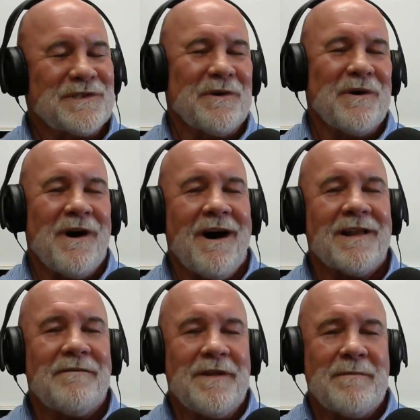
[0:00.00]
So
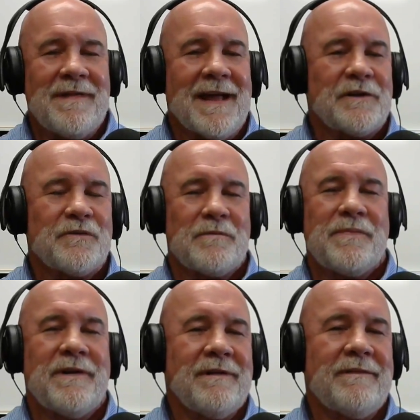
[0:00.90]
all of them in that
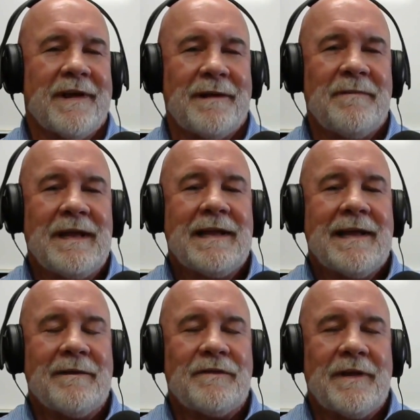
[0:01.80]
short period of time
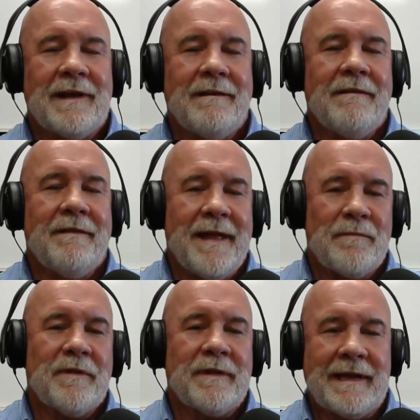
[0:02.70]
have said
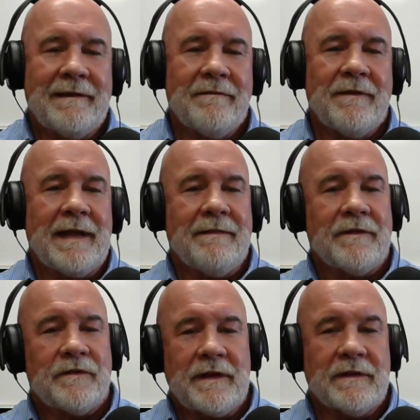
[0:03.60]
they. Believe believe in
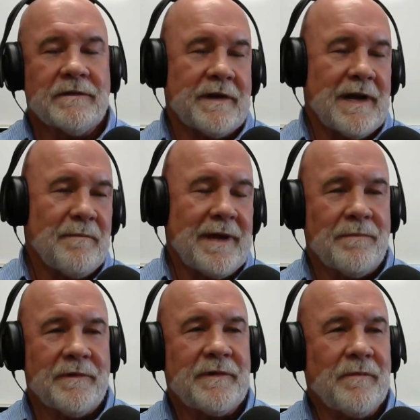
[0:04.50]
the skills that I'll be
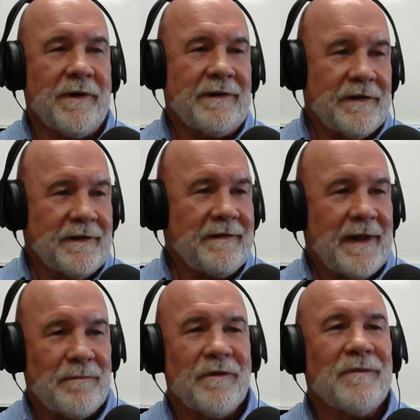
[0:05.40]
able to bring to the
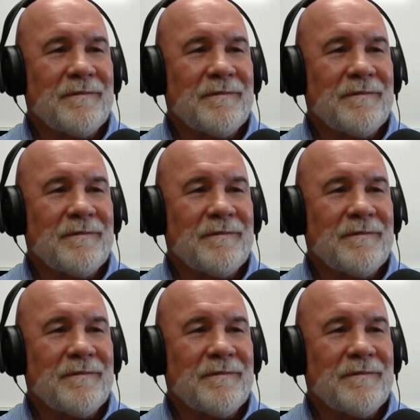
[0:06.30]
table.